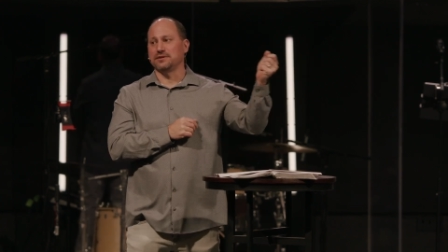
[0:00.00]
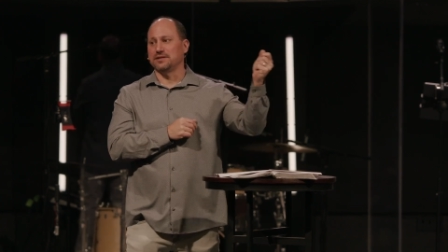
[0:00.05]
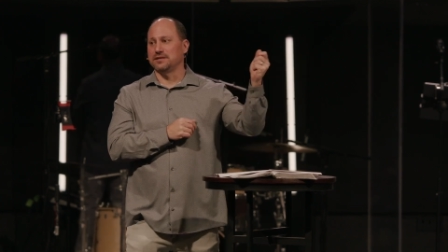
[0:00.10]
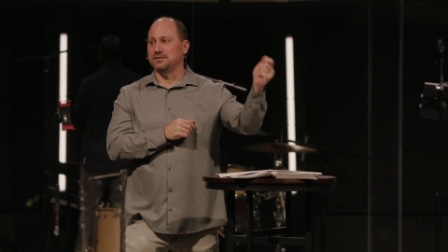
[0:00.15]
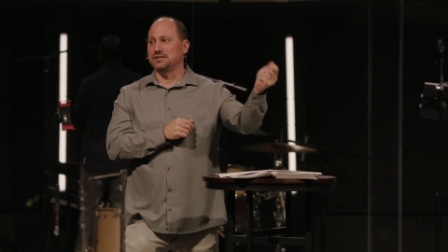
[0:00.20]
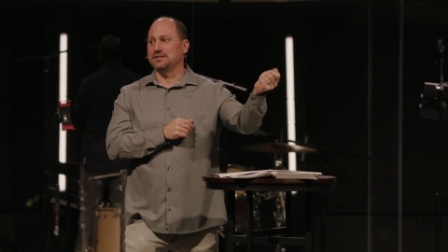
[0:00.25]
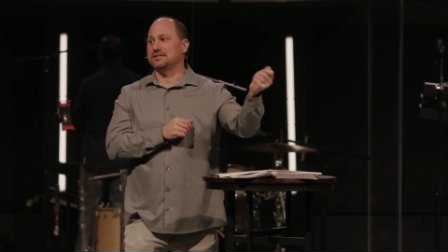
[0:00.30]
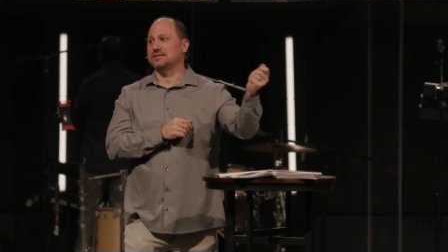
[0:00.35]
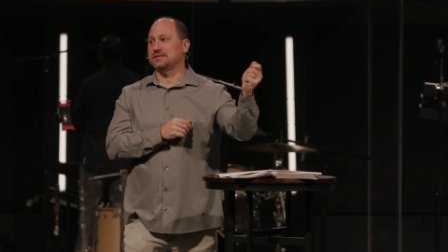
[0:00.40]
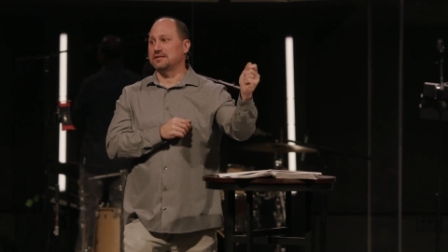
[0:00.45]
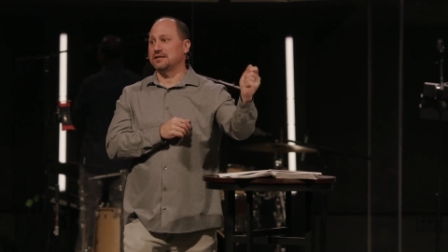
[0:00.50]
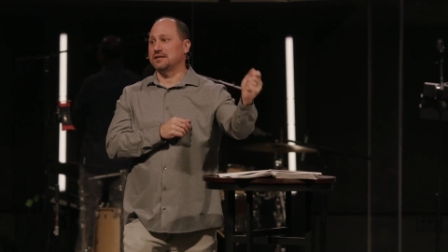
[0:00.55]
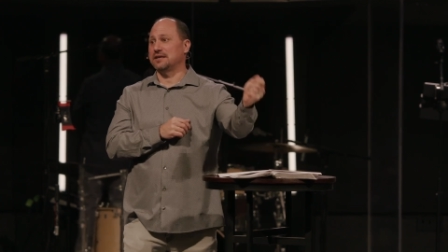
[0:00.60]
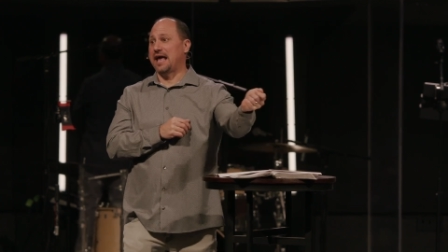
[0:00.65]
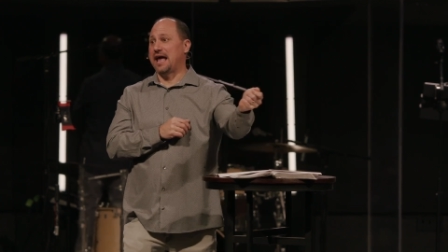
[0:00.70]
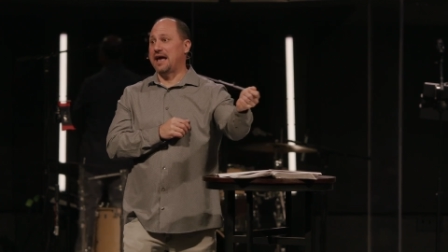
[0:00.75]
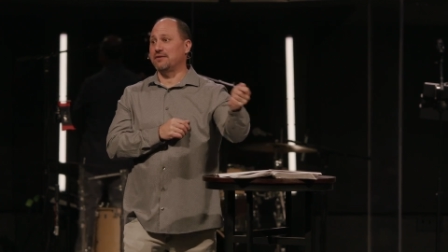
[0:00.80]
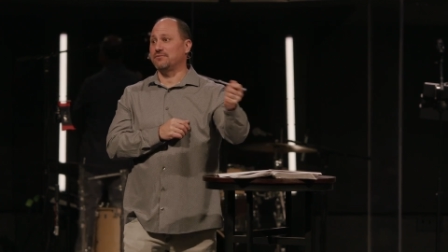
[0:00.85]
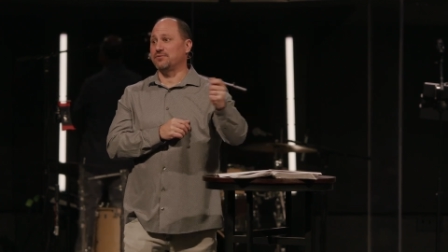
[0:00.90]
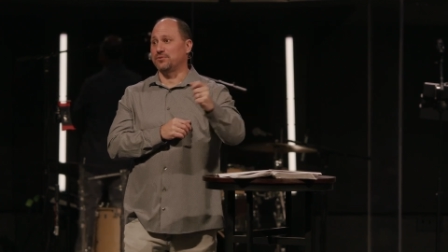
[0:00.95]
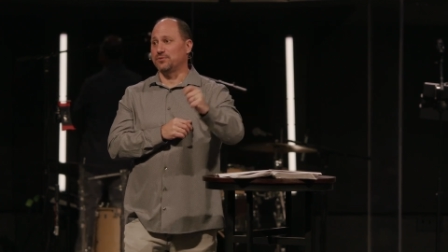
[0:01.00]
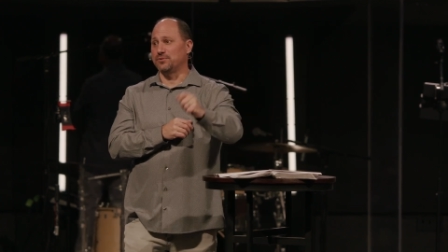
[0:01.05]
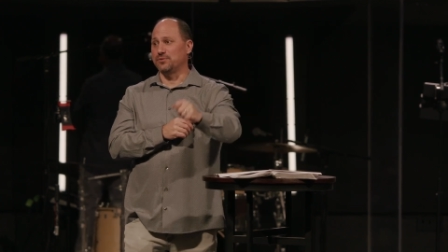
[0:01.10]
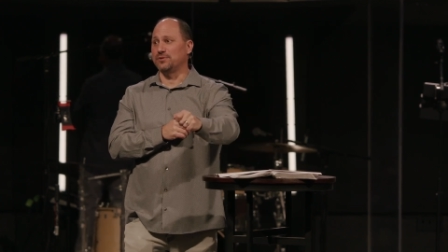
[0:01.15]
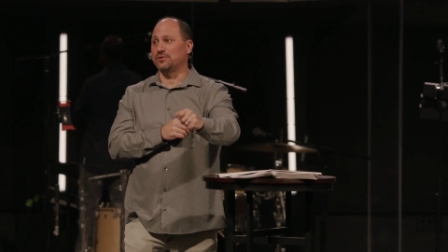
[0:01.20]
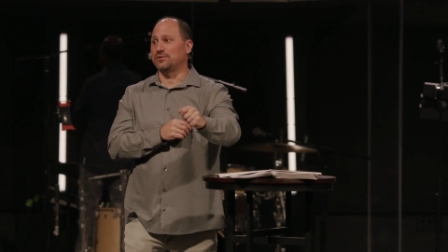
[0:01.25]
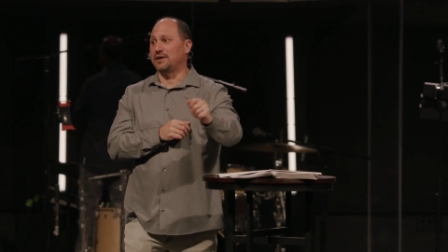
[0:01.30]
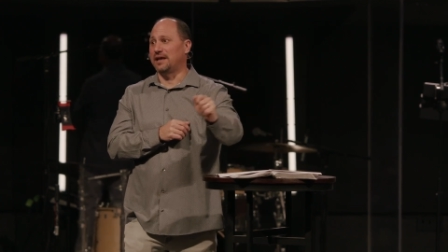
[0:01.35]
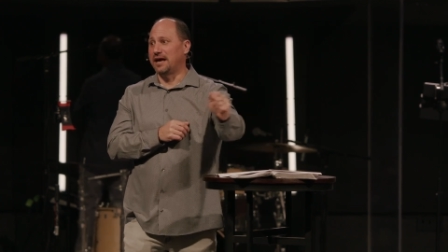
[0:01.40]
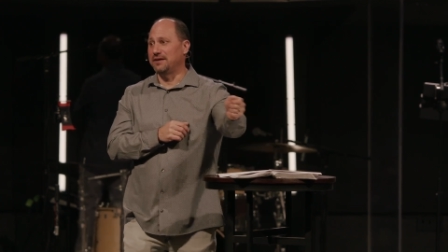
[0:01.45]
that Jesus can have through
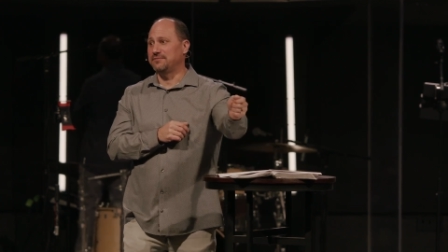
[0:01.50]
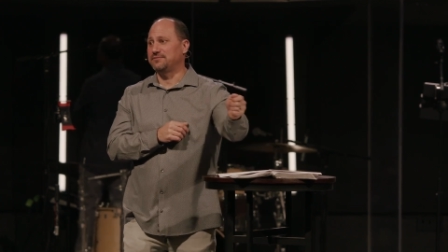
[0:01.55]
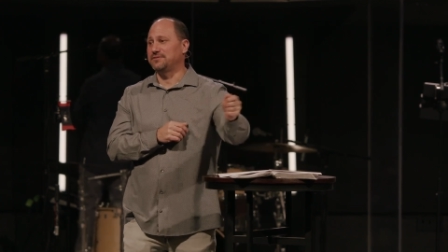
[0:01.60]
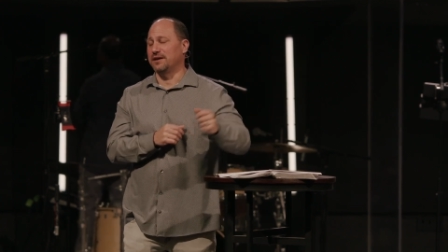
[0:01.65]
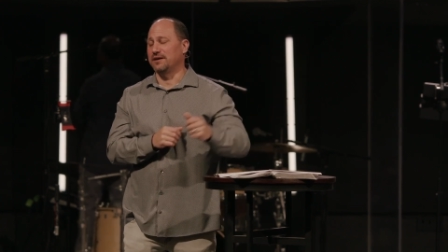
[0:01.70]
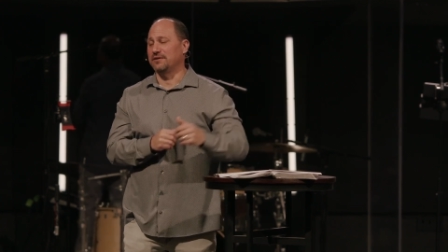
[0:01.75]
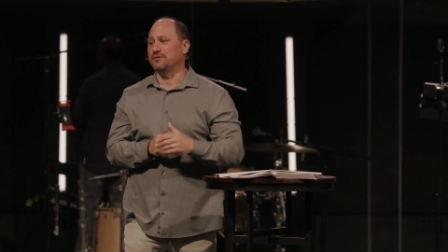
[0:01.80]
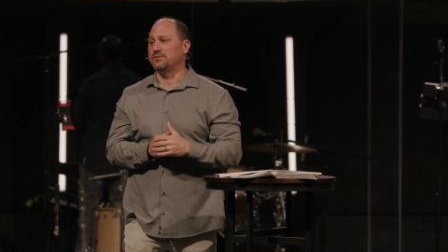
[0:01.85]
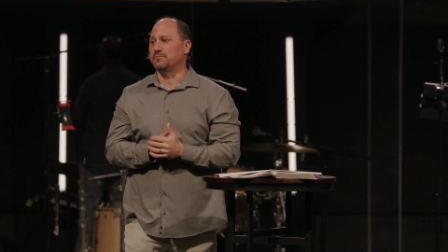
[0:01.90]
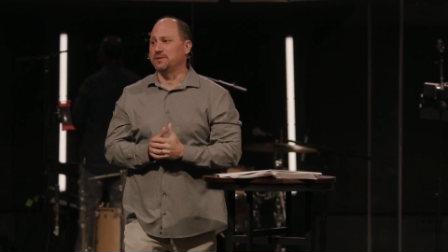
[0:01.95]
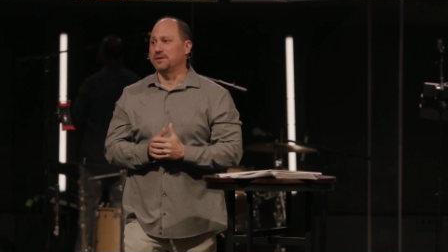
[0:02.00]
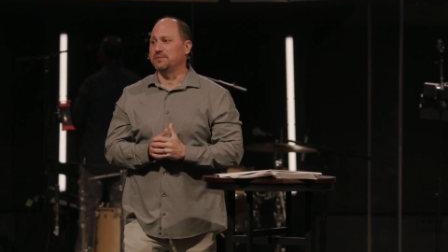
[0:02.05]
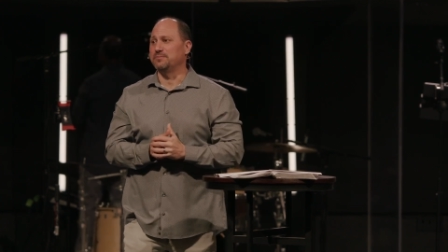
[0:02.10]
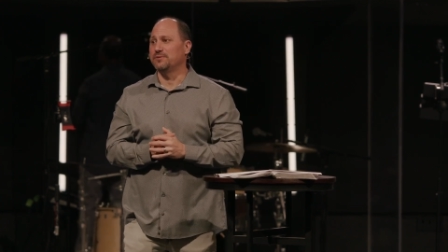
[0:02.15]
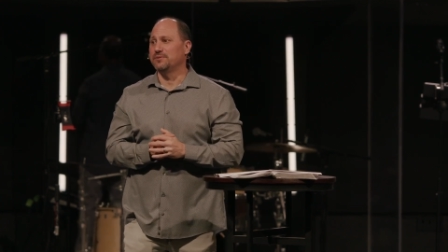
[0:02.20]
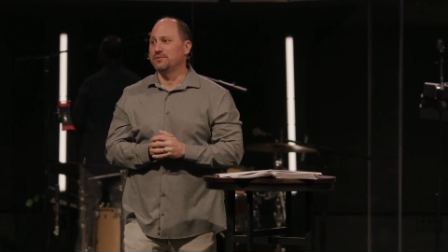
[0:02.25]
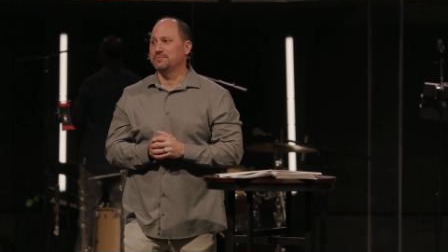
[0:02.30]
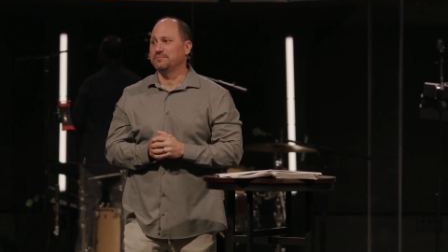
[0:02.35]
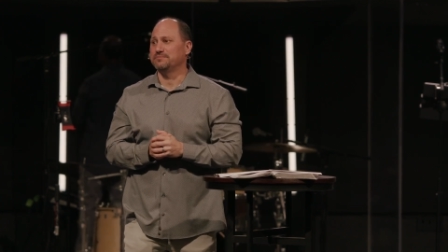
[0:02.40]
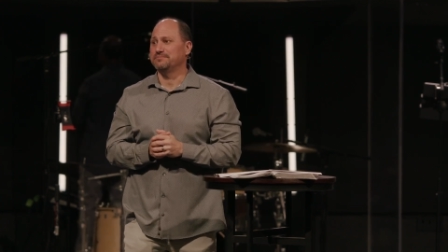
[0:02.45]
your life to other people?